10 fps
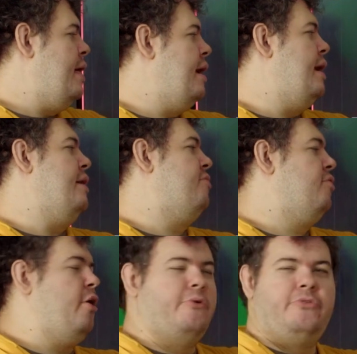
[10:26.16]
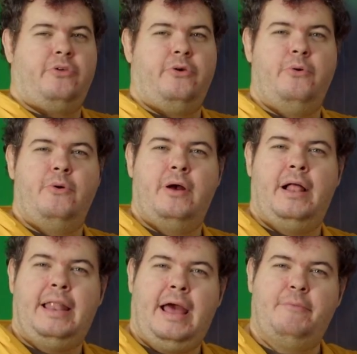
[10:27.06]
it's going to
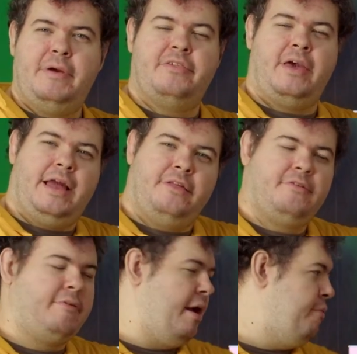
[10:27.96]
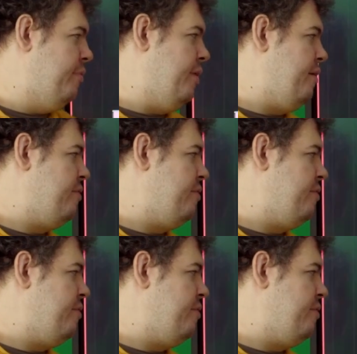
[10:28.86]
allow me to interact with it.